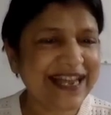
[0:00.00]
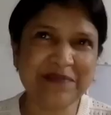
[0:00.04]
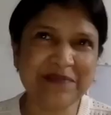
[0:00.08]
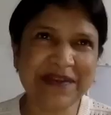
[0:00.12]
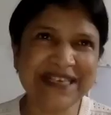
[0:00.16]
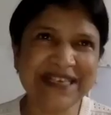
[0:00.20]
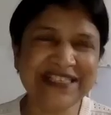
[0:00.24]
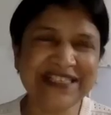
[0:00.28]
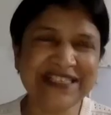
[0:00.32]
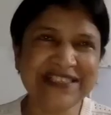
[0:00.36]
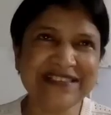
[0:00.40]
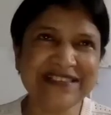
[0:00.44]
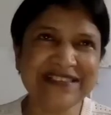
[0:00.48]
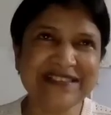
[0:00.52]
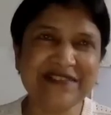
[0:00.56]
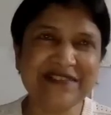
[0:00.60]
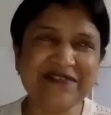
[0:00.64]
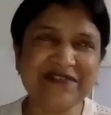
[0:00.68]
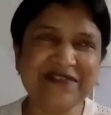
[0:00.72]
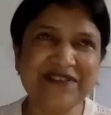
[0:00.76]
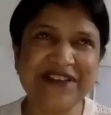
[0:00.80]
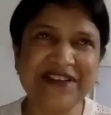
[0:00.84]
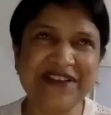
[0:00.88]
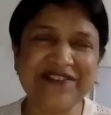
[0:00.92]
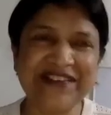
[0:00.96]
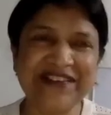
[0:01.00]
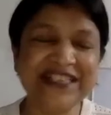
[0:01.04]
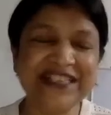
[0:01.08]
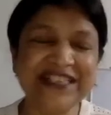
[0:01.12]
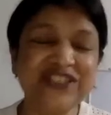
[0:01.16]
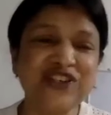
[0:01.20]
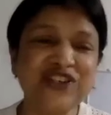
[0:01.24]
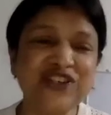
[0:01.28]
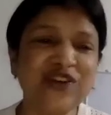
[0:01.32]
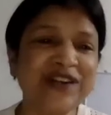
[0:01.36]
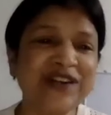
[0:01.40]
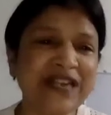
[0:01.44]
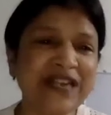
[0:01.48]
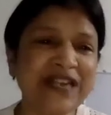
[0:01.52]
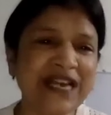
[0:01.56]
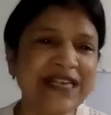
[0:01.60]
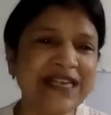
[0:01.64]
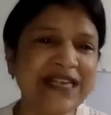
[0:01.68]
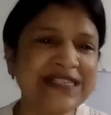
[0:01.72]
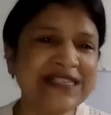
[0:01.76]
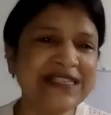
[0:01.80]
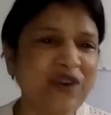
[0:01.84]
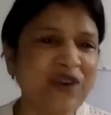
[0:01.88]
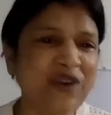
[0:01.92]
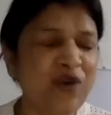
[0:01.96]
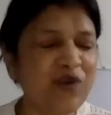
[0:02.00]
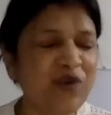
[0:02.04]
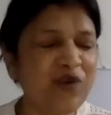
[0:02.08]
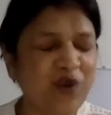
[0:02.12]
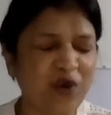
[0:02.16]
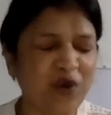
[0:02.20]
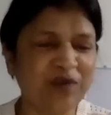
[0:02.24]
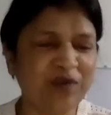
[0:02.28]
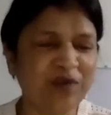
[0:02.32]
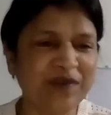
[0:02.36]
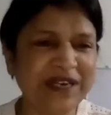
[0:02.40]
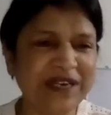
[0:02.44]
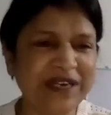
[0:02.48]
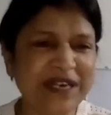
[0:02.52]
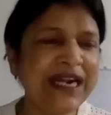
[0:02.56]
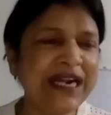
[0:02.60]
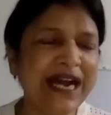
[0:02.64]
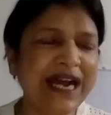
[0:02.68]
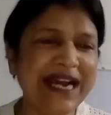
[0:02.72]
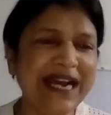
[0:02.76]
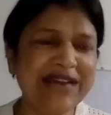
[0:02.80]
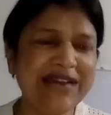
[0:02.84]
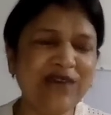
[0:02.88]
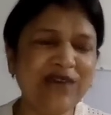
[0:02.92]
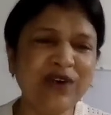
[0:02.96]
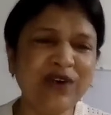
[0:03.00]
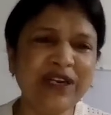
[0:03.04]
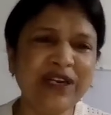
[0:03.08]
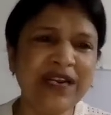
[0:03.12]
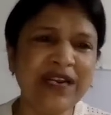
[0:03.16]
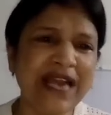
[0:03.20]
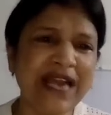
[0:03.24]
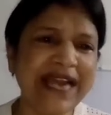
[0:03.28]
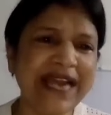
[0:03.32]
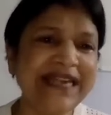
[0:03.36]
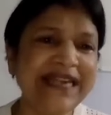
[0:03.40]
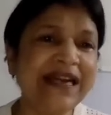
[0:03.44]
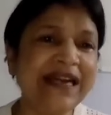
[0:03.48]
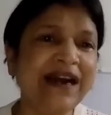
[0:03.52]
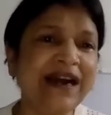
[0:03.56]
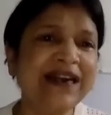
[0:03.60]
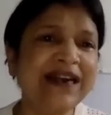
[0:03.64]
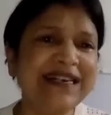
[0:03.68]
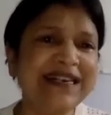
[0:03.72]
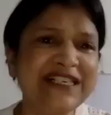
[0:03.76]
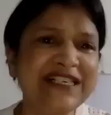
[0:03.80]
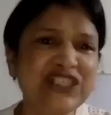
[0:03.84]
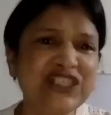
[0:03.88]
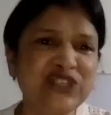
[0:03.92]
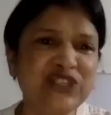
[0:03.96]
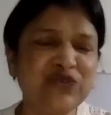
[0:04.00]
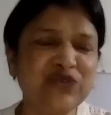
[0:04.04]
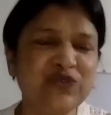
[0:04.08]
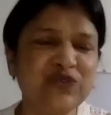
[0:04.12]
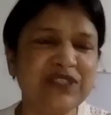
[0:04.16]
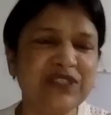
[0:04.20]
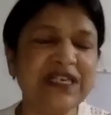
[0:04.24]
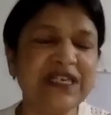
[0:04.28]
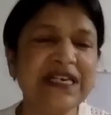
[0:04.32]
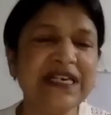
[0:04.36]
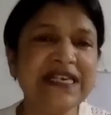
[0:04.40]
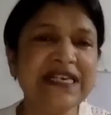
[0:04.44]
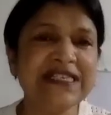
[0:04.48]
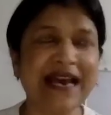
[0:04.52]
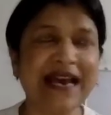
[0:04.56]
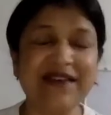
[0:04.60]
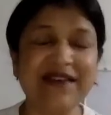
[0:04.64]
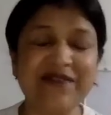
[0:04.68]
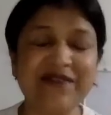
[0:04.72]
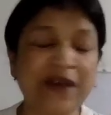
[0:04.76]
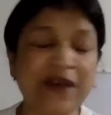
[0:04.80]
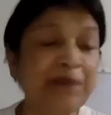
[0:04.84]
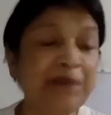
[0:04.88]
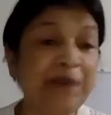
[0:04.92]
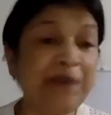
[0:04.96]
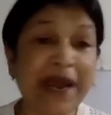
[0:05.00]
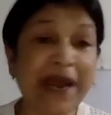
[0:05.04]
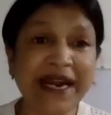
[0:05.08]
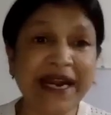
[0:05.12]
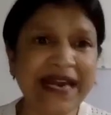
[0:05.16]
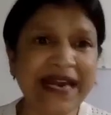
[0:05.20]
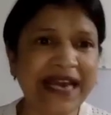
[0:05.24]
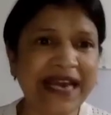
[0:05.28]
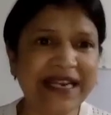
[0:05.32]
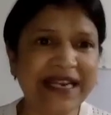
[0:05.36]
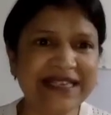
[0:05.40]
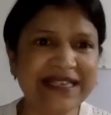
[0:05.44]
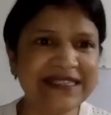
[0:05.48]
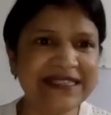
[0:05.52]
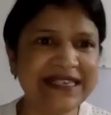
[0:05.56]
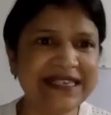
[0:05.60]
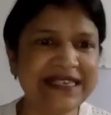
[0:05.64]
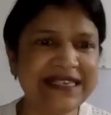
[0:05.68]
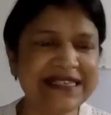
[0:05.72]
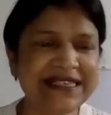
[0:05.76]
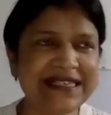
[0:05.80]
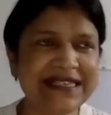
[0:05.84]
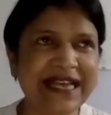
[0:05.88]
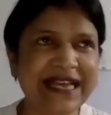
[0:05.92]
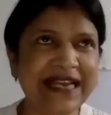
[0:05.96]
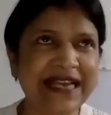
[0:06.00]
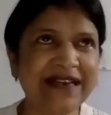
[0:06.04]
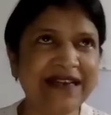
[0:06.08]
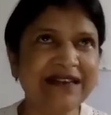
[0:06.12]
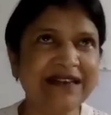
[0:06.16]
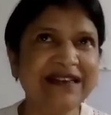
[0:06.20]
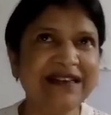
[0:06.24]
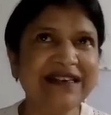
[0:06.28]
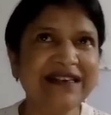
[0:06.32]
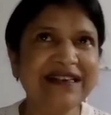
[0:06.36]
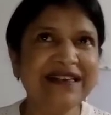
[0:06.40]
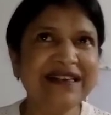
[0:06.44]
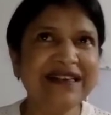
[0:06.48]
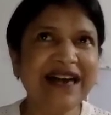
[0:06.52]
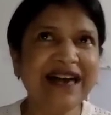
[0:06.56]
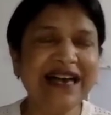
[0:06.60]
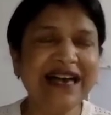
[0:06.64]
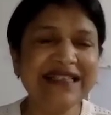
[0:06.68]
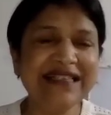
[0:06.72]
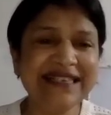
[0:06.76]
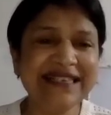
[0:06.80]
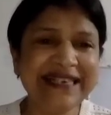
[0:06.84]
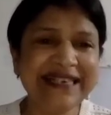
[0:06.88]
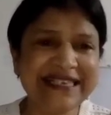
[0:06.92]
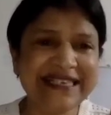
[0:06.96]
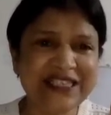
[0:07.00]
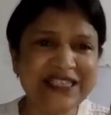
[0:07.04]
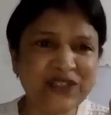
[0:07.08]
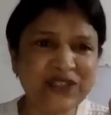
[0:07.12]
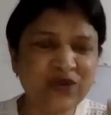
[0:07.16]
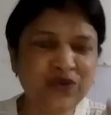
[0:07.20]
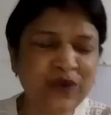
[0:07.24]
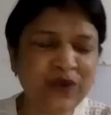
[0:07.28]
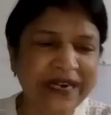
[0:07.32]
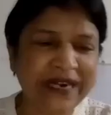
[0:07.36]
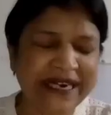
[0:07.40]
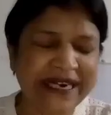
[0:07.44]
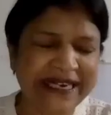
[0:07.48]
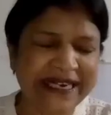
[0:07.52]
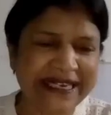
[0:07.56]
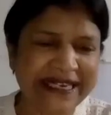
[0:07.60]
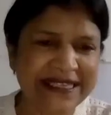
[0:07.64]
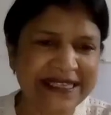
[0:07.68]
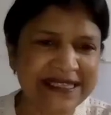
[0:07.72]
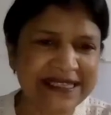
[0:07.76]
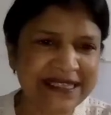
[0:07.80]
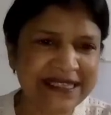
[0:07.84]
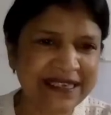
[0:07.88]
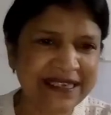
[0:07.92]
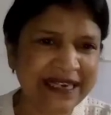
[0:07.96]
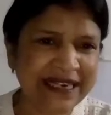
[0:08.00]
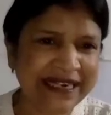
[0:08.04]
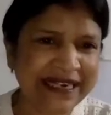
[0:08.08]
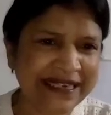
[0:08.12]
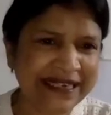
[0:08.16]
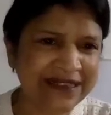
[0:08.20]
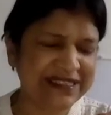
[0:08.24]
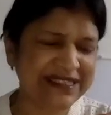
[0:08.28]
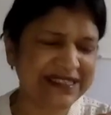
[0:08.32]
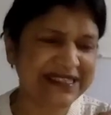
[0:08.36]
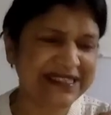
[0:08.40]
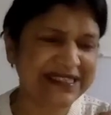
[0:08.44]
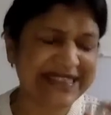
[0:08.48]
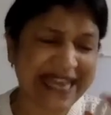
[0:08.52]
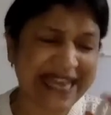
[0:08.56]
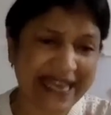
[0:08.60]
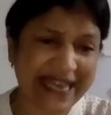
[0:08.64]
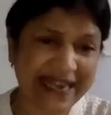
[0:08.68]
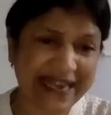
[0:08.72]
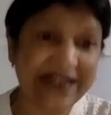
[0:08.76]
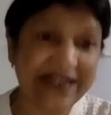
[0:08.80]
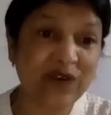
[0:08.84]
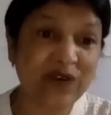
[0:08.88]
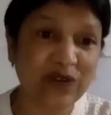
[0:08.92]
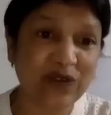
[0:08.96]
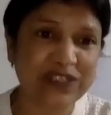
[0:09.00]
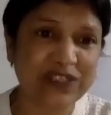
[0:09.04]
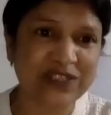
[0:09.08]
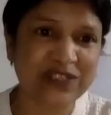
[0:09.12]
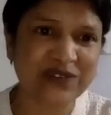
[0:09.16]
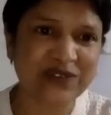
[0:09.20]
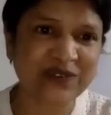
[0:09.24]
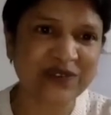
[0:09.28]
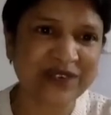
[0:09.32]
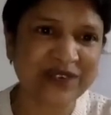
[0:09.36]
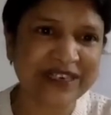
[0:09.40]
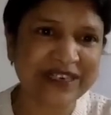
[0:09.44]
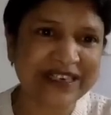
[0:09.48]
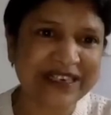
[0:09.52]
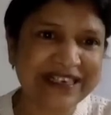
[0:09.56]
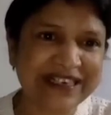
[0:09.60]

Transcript: My favorite genre is rom-com. I want light-hearted shows. Vampire Diaries is like, I think it's too intense and a little scary also.